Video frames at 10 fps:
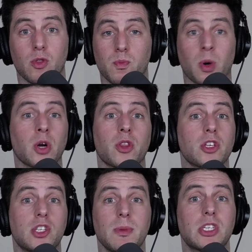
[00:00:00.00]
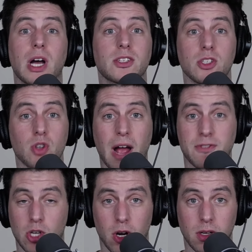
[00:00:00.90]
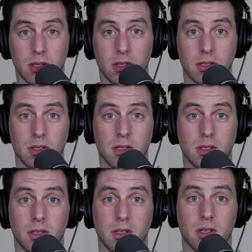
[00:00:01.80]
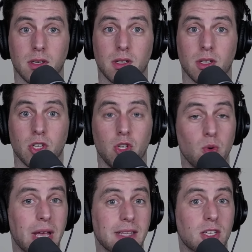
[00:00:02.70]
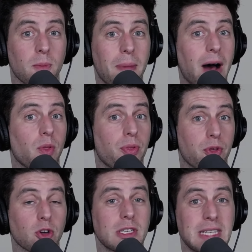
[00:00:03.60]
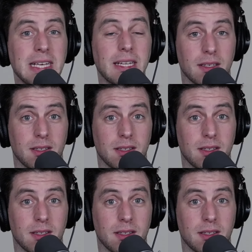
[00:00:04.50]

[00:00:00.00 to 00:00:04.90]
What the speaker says: Per the Jimmy Johnson draft chart, you get to about 13.